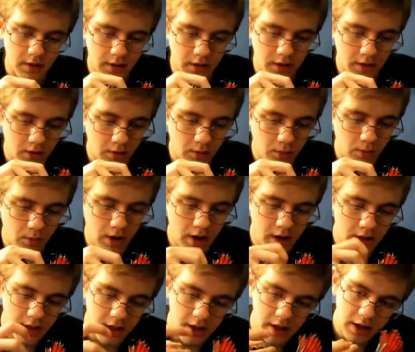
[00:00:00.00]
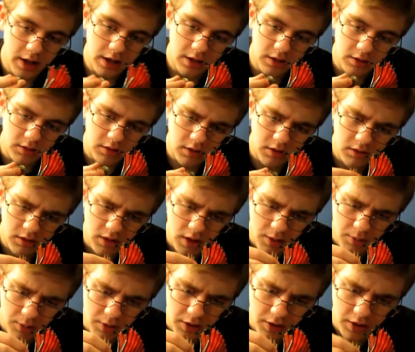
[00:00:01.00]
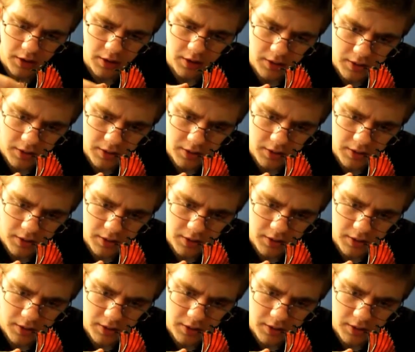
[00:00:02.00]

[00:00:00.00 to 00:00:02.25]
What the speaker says: Now, why the heck does this not wanna...